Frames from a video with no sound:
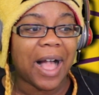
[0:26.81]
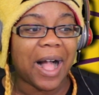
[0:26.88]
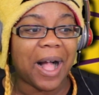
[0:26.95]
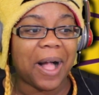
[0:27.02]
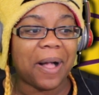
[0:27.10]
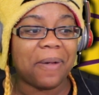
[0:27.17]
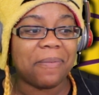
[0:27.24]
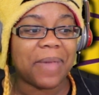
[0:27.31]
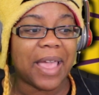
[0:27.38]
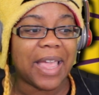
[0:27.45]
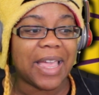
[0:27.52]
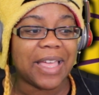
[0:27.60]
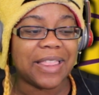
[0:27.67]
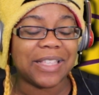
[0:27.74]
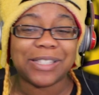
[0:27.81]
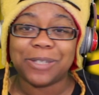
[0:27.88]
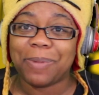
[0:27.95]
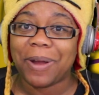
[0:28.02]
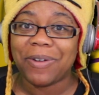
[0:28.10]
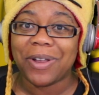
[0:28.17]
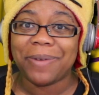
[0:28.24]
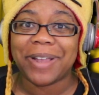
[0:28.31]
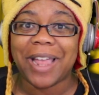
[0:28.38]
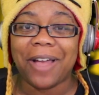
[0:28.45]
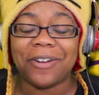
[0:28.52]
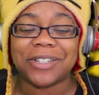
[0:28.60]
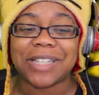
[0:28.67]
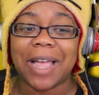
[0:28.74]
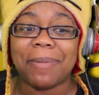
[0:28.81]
And this is by Random Encounters.